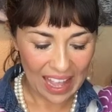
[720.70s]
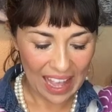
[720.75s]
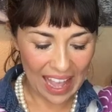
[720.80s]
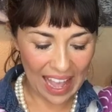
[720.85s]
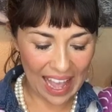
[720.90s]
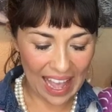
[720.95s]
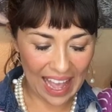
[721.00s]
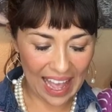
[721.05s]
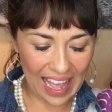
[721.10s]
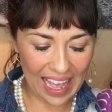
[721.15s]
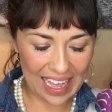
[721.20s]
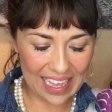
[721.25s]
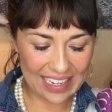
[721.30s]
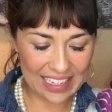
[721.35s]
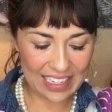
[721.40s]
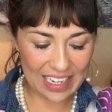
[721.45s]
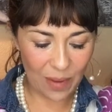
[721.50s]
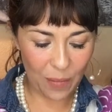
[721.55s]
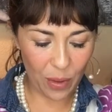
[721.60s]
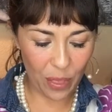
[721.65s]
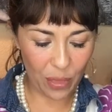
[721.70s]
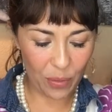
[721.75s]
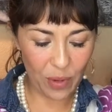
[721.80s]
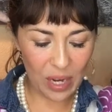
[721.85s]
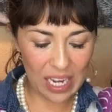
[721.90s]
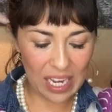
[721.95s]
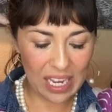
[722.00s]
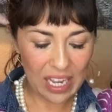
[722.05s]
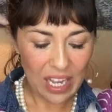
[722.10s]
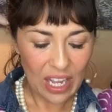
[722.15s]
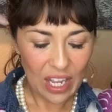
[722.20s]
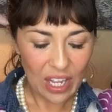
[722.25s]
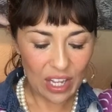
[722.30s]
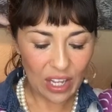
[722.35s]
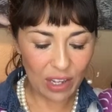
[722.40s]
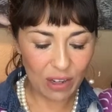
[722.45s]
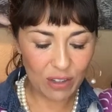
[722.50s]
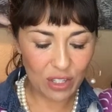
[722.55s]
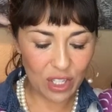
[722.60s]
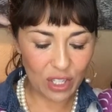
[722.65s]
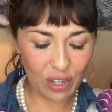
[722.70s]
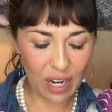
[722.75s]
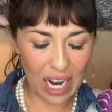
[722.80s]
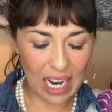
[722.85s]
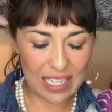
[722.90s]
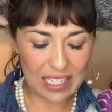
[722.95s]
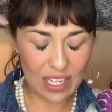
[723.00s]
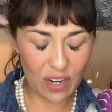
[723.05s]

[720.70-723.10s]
And number 3, close your eyes,